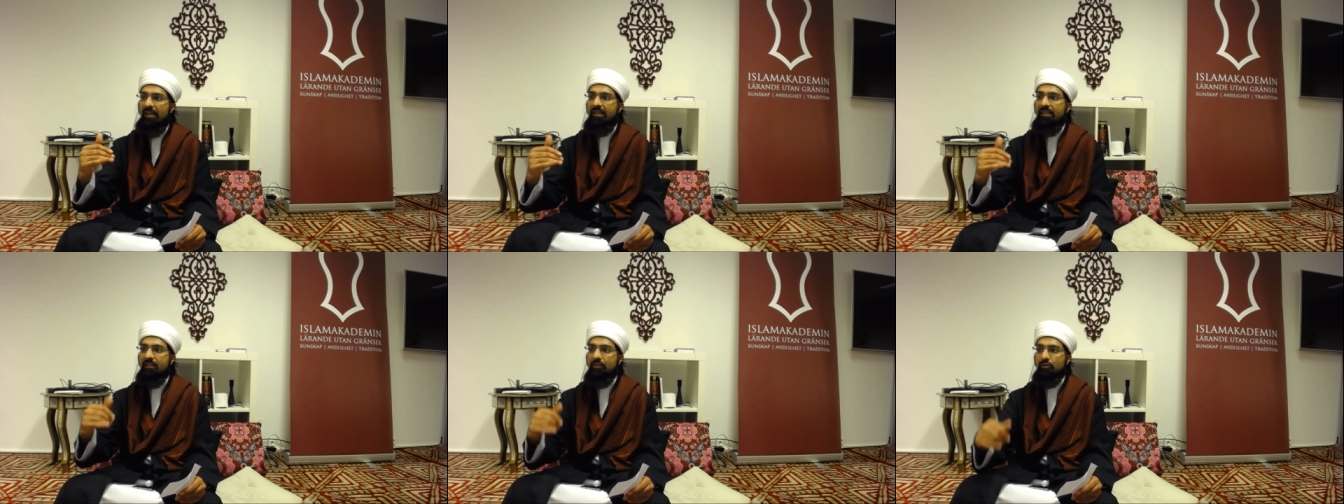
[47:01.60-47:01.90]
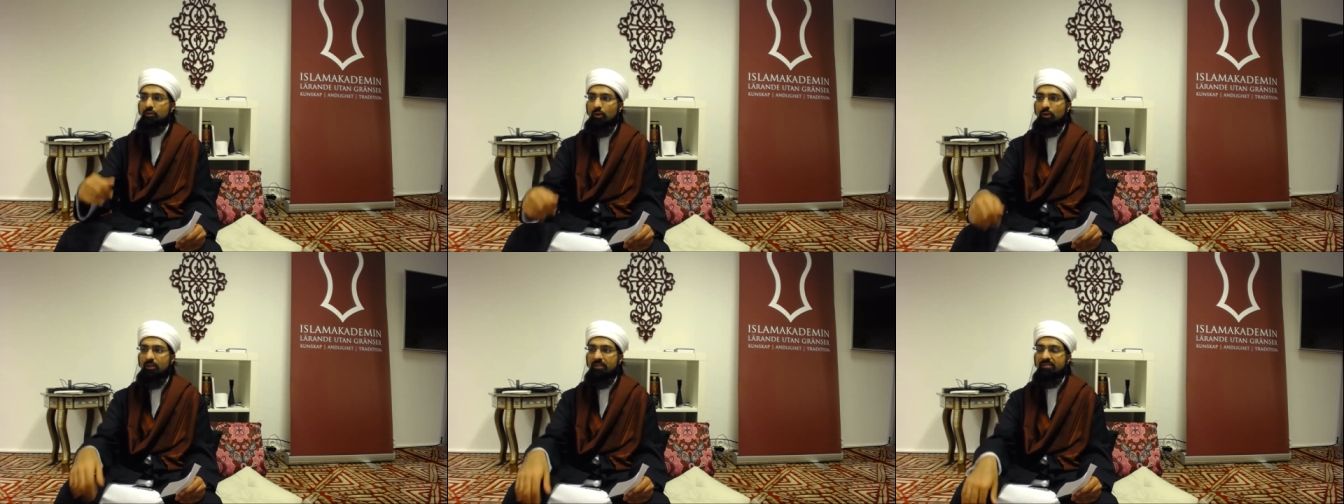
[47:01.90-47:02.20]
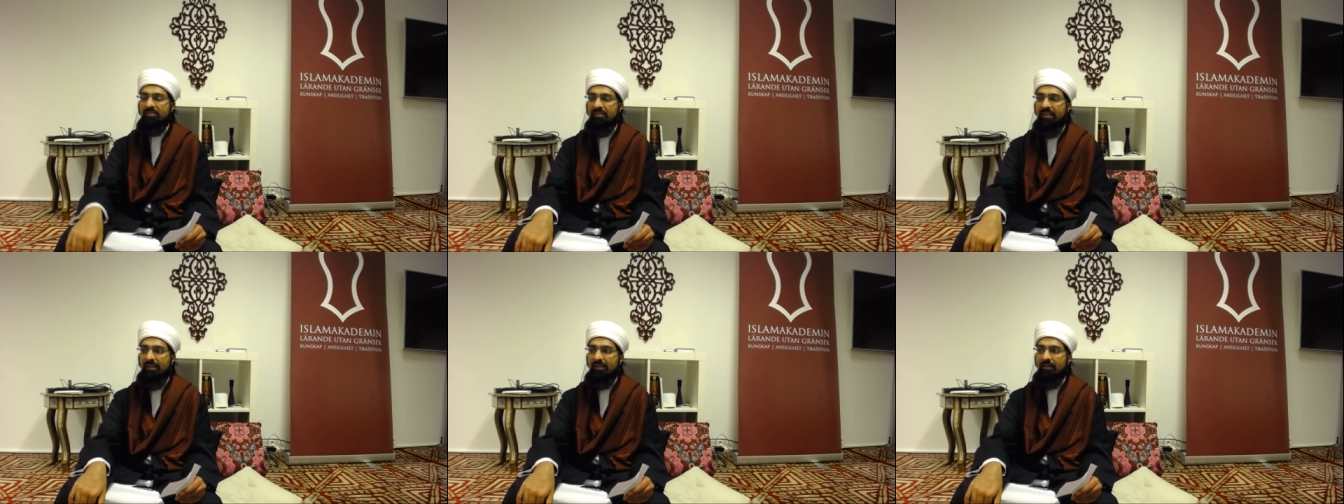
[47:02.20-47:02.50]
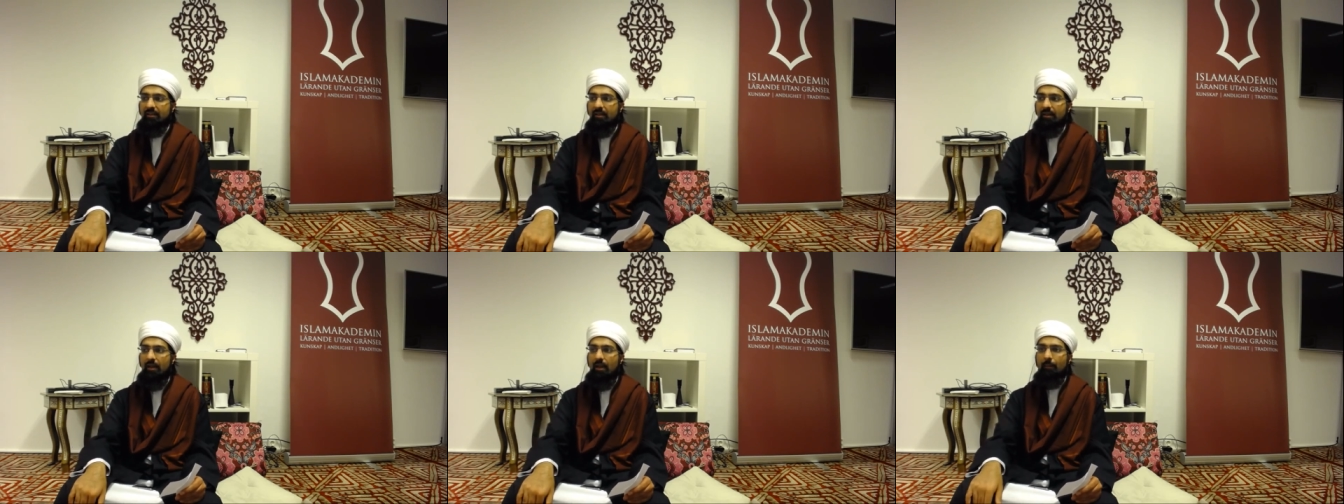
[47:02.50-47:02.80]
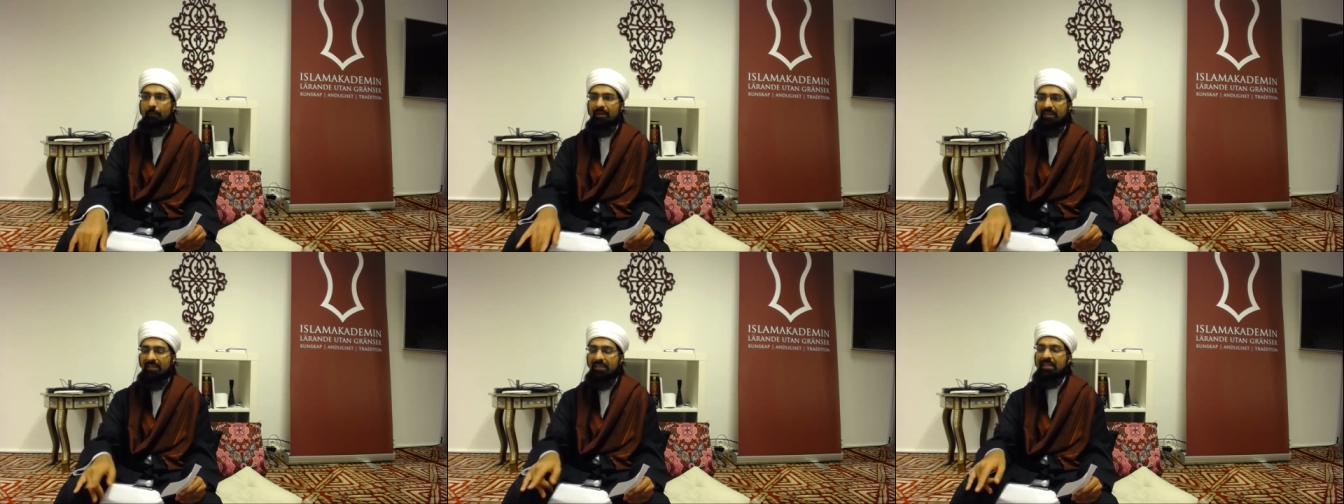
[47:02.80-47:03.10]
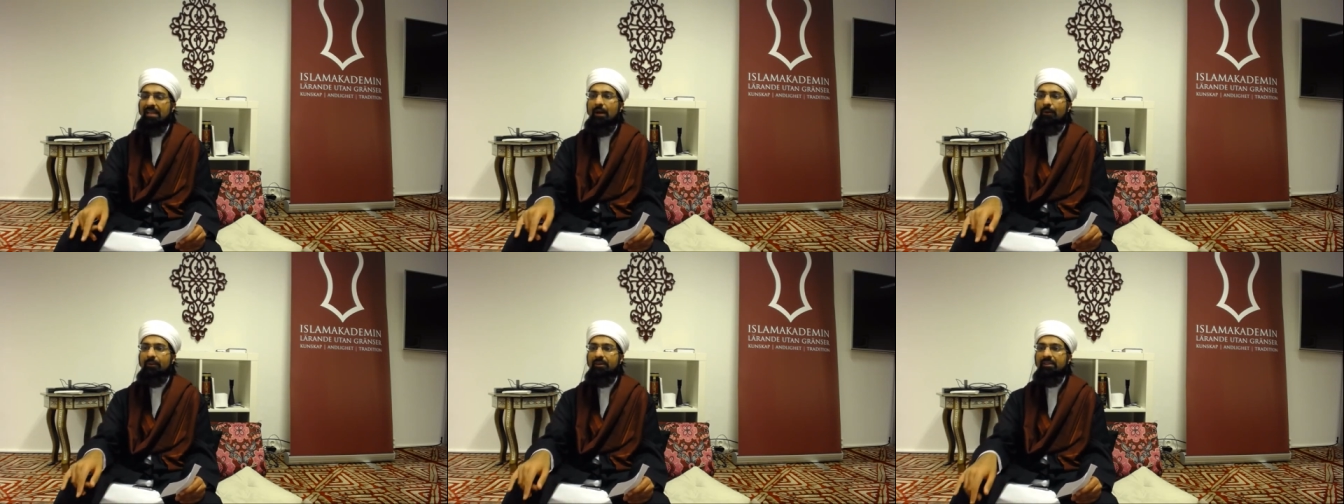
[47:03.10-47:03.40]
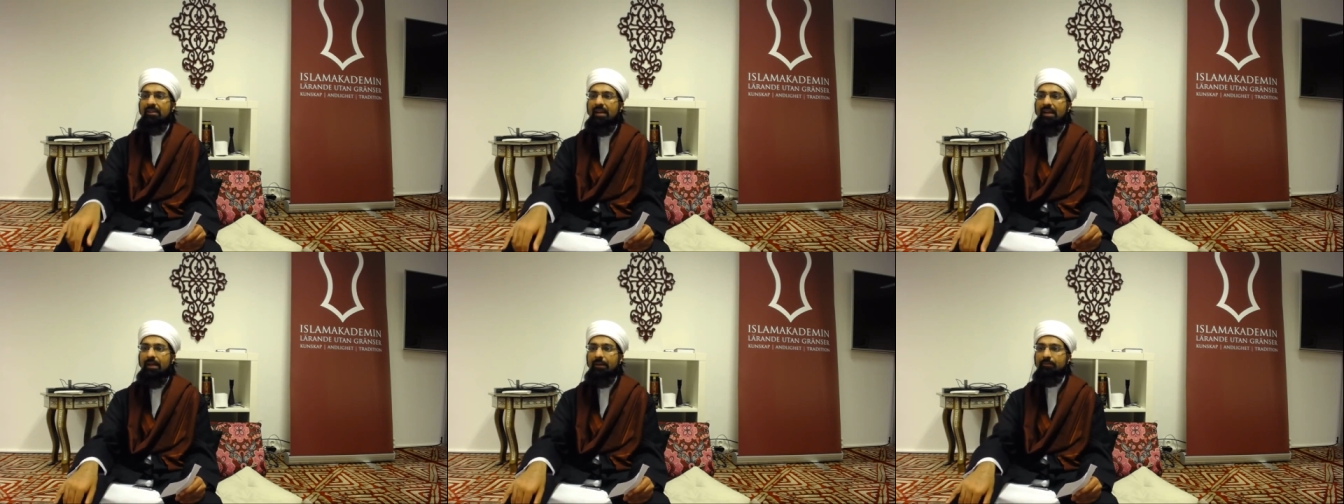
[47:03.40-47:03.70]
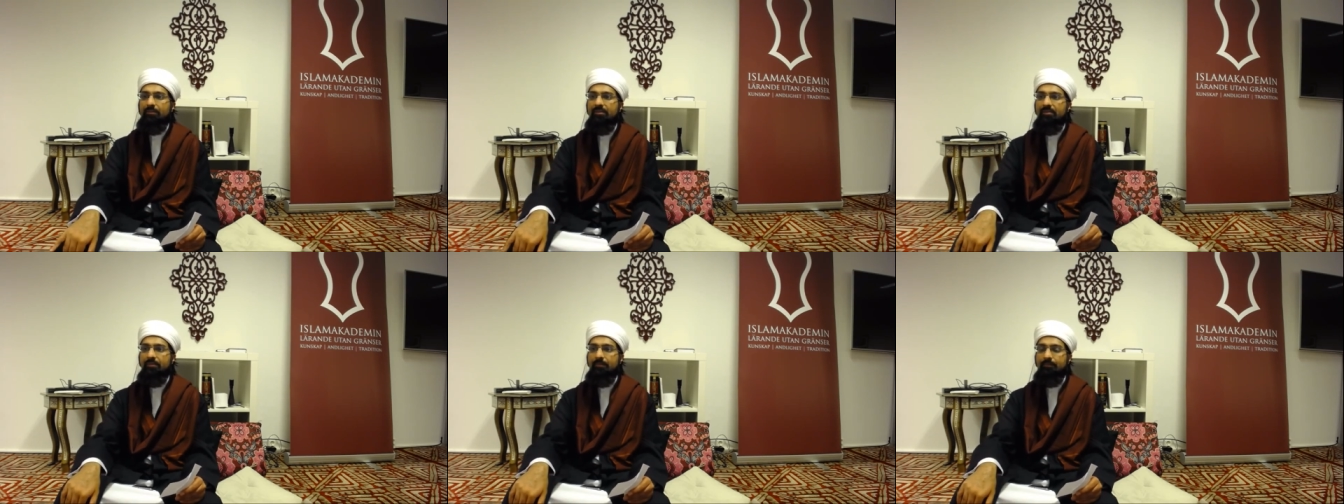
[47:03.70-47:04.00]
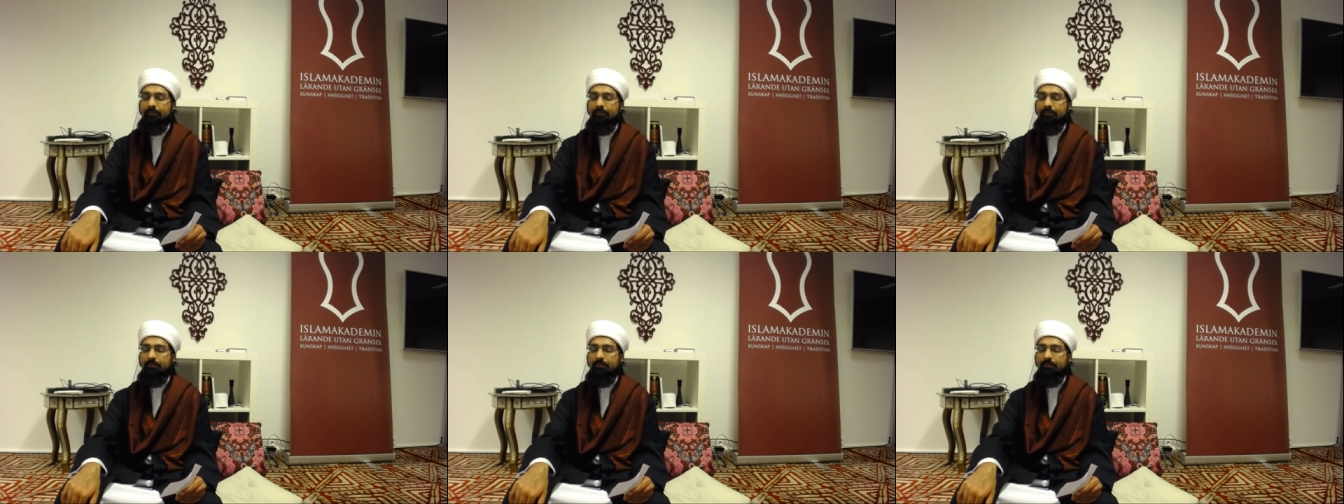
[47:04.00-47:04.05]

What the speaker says: scholars said. But in our times,